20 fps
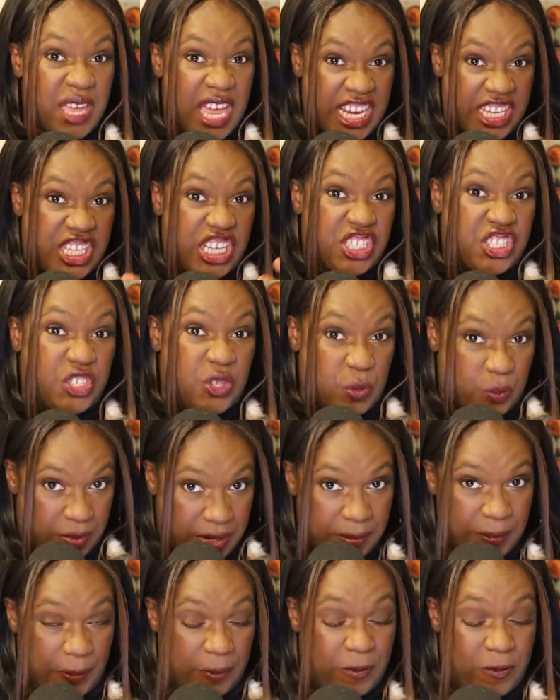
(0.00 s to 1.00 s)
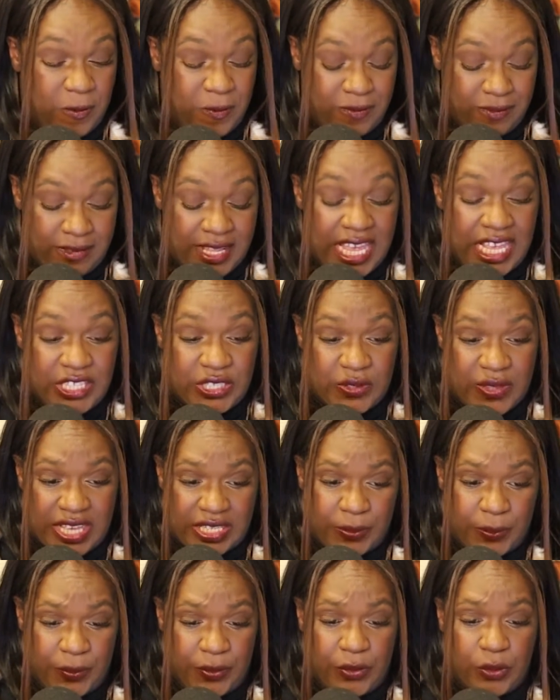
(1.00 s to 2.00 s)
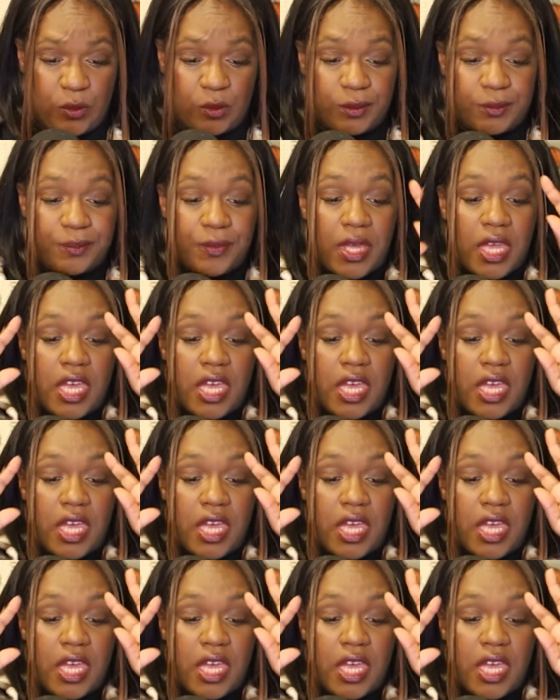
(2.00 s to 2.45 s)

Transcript: additional people. So that's pretty cool.